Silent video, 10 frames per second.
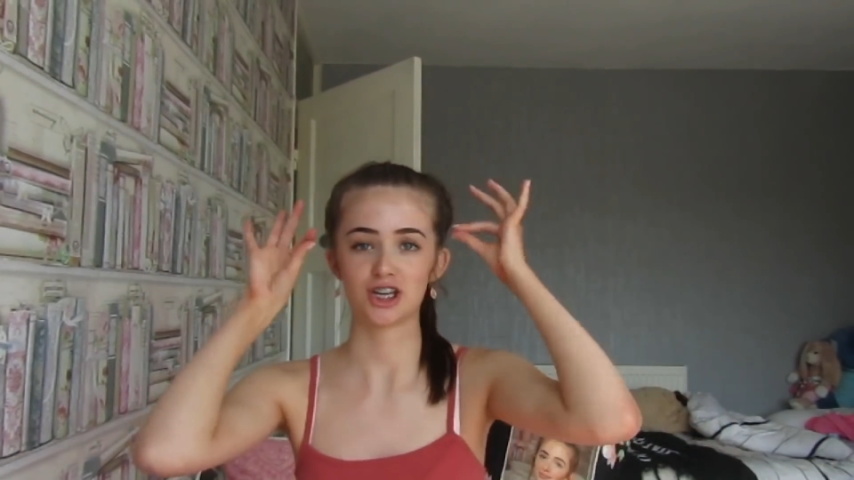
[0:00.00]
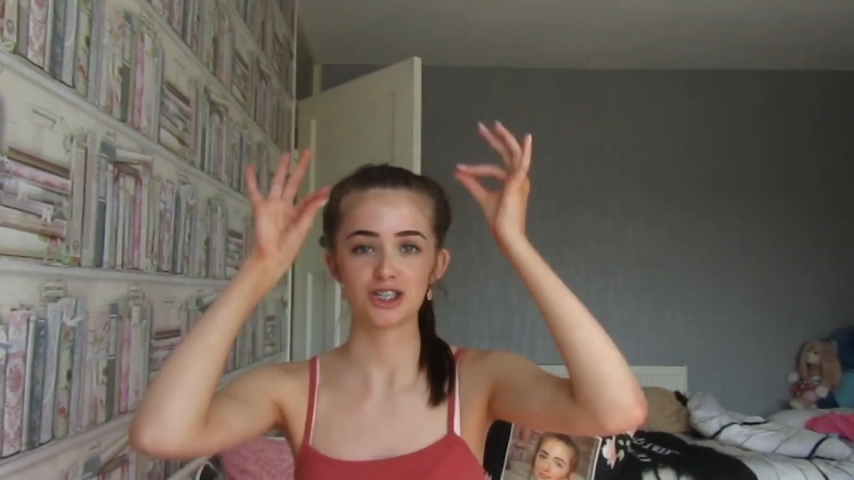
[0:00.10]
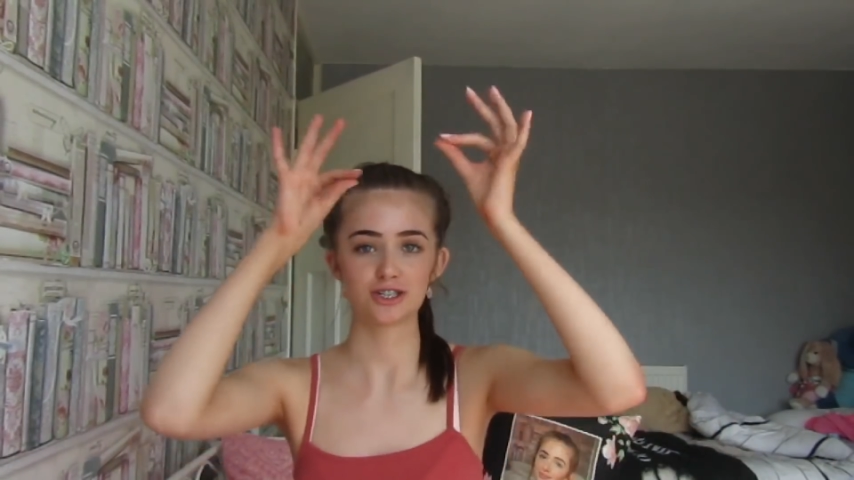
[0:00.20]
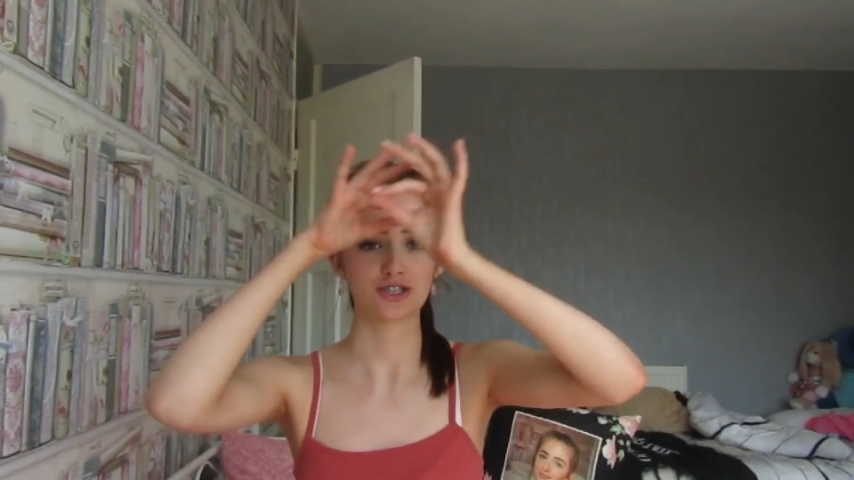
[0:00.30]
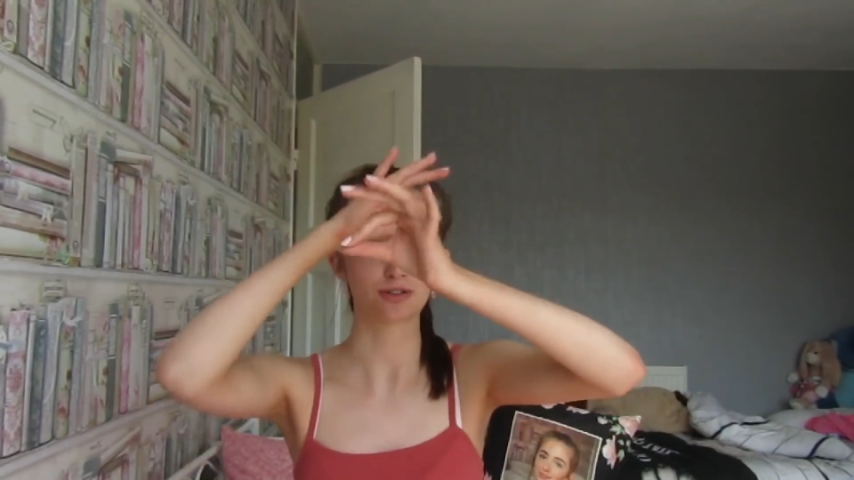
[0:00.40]

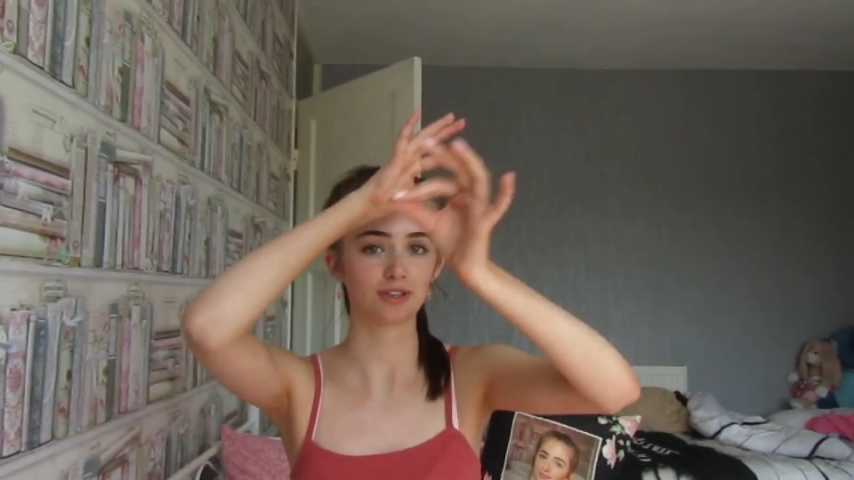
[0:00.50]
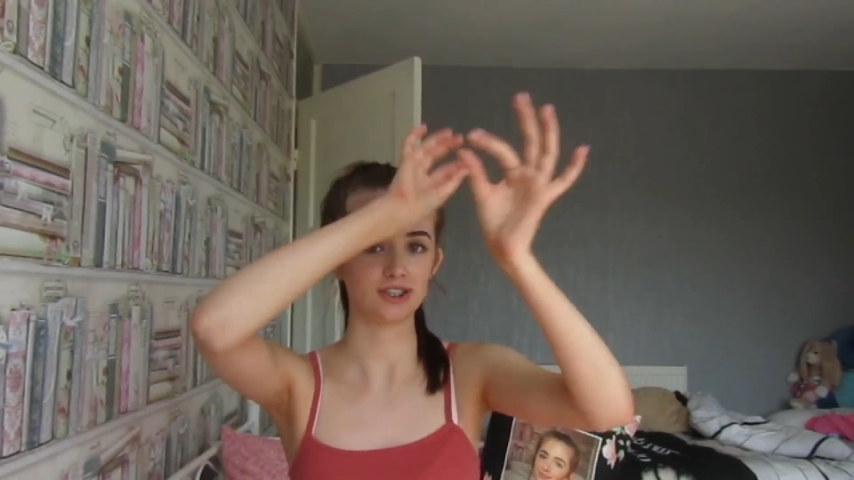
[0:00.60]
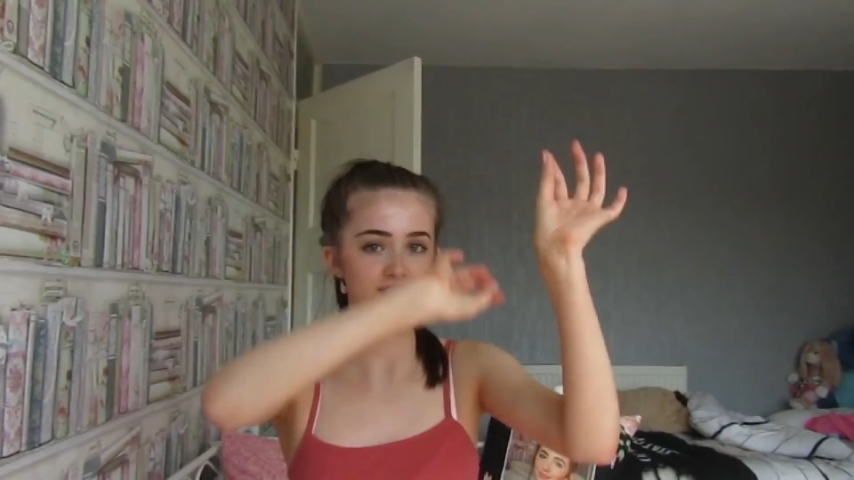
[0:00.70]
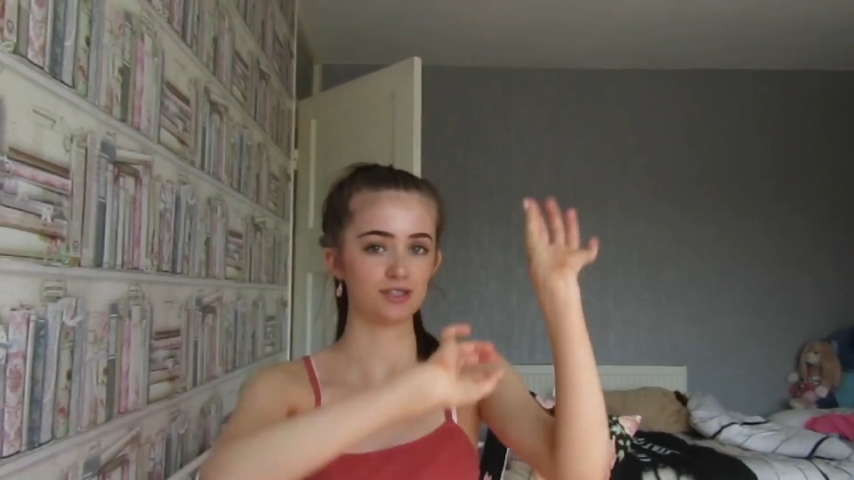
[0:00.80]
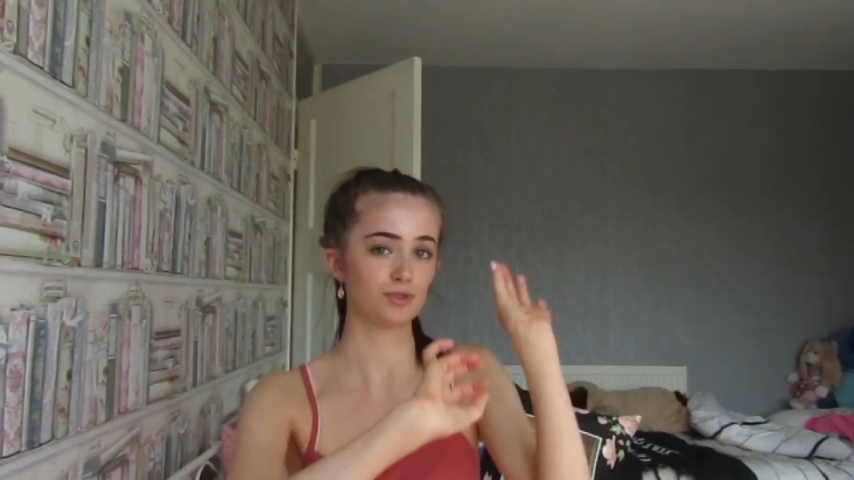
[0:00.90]
changing
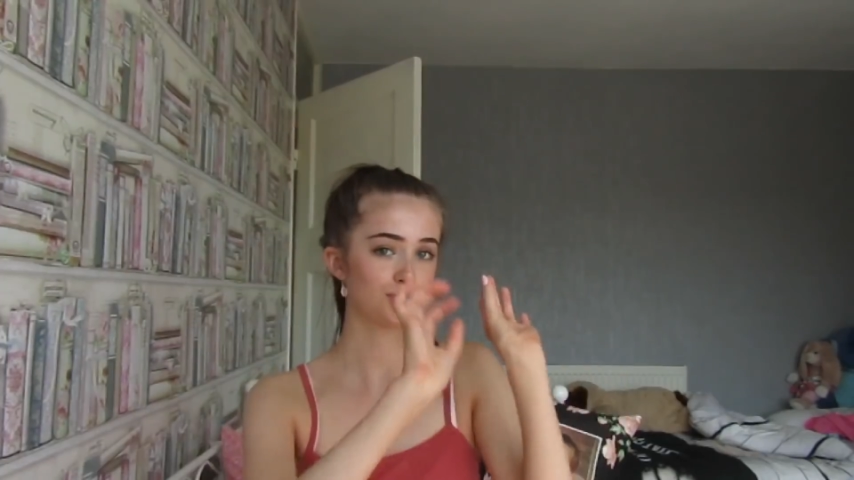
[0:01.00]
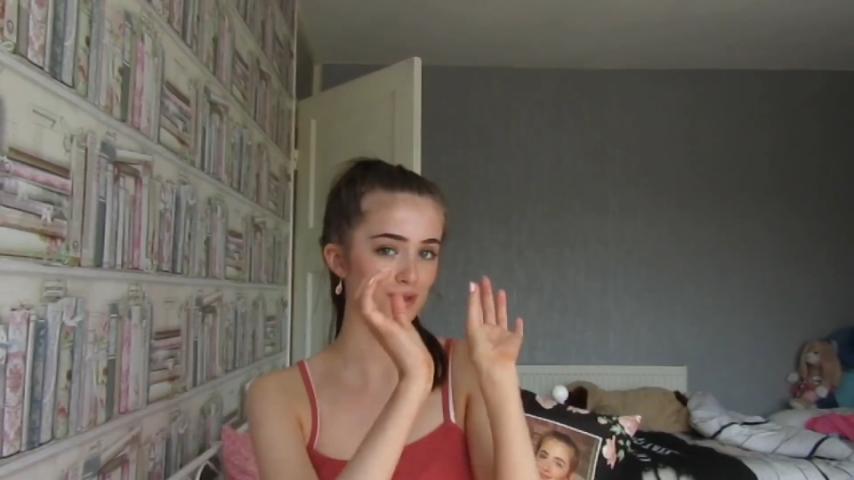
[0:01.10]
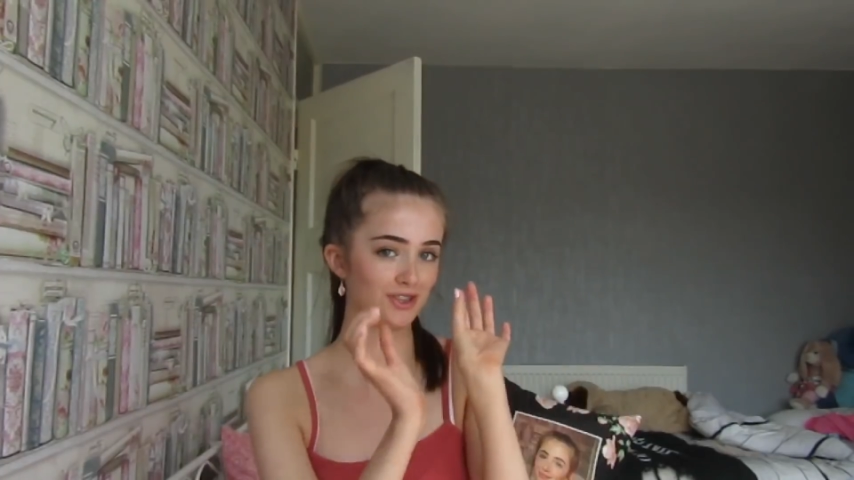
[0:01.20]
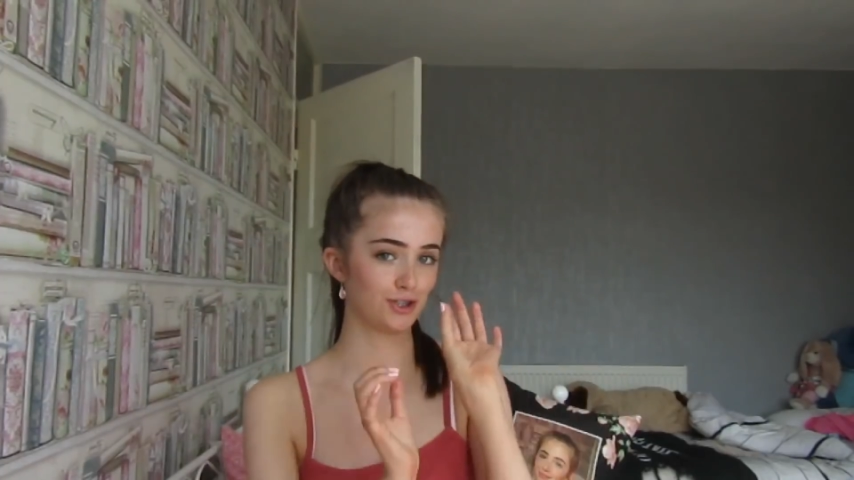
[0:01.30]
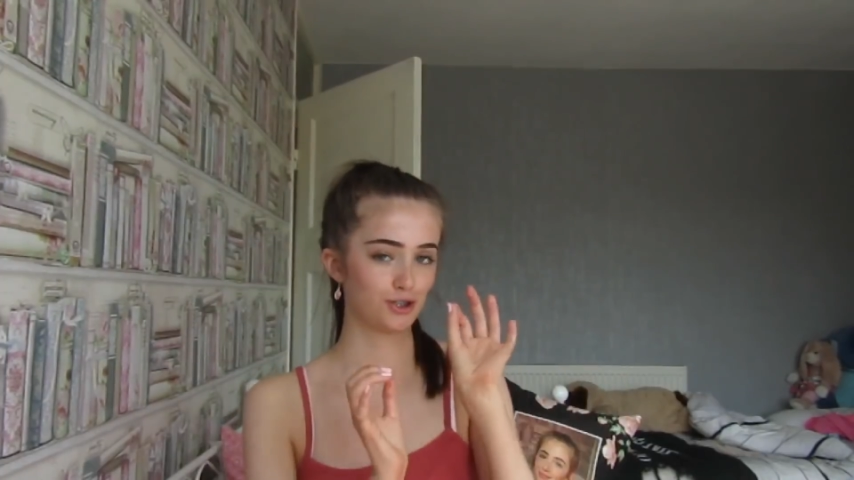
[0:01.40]
sunglasses in
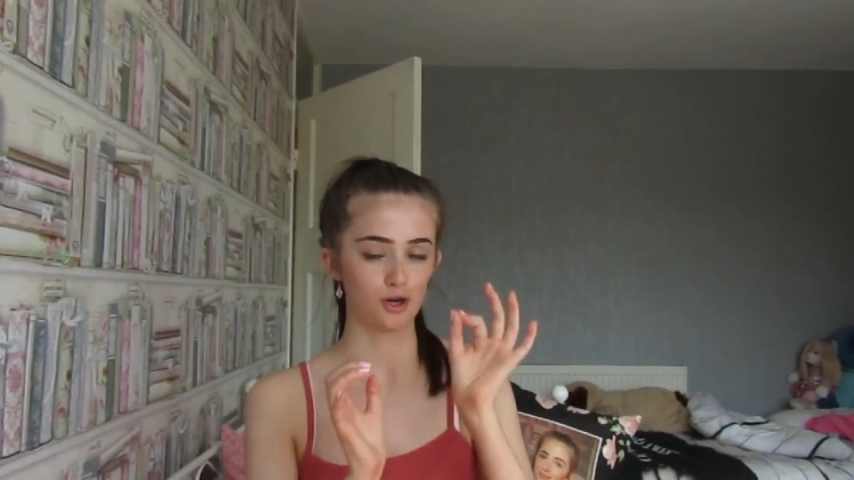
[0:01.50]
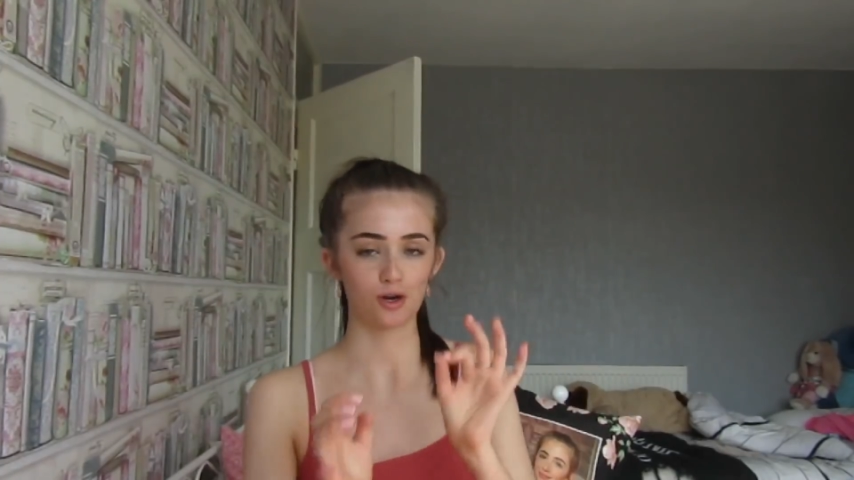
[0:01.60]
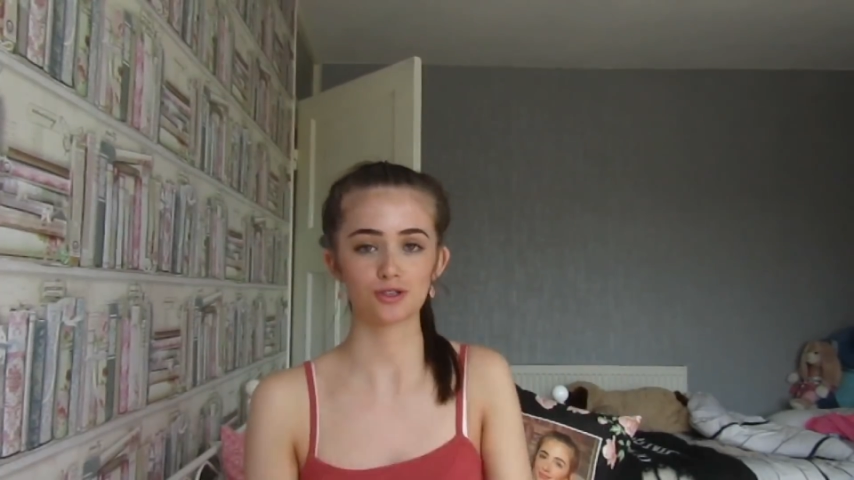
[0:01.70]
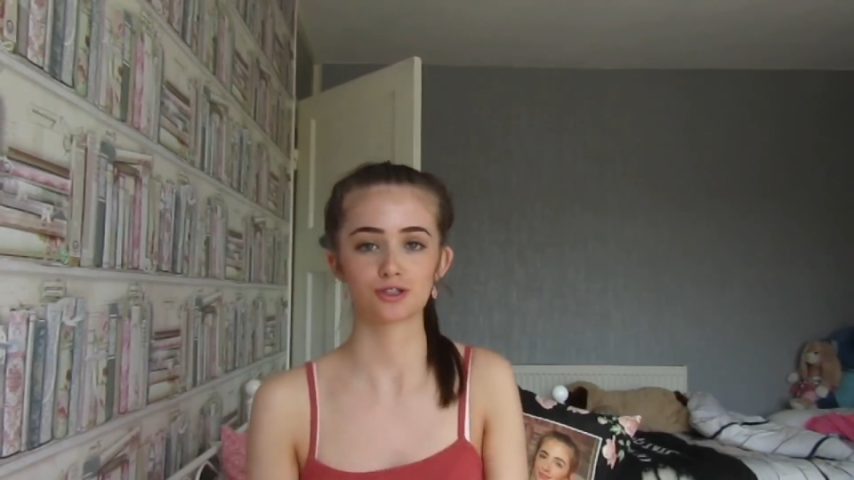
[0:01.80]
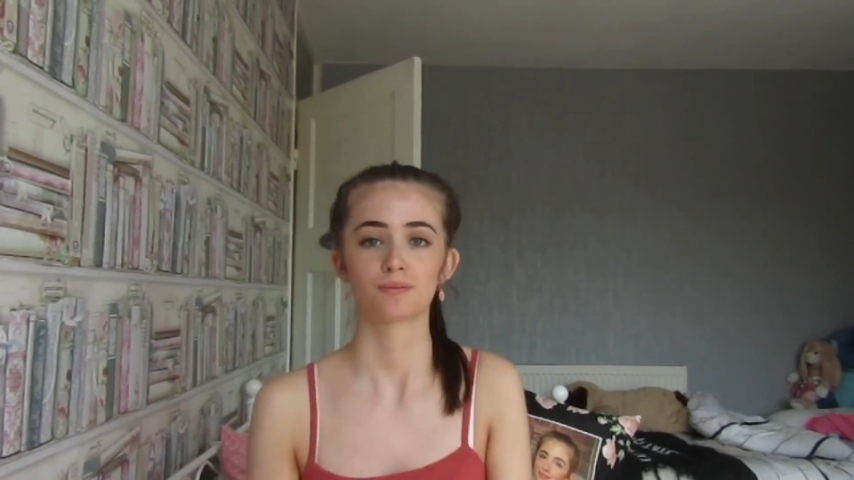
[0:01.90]
between the
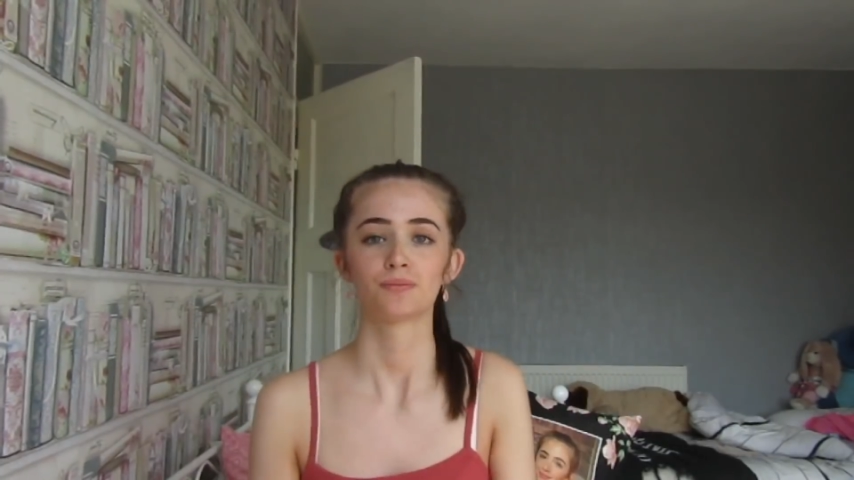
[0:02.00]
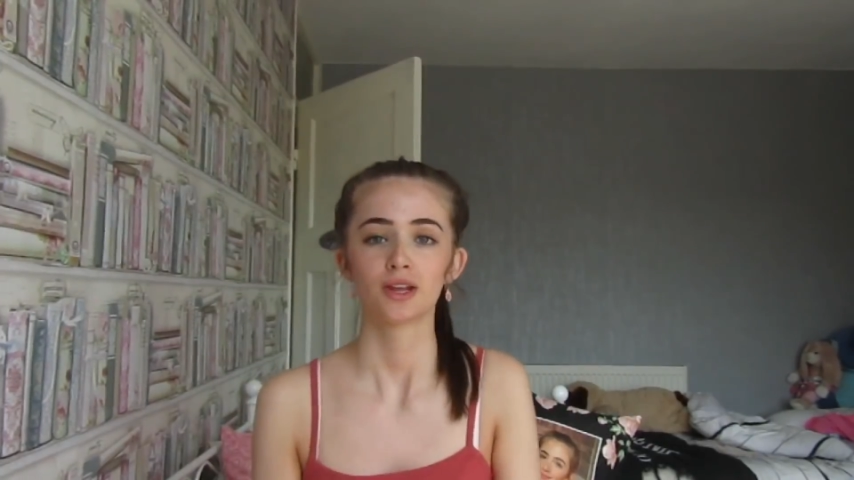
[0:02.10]
shots.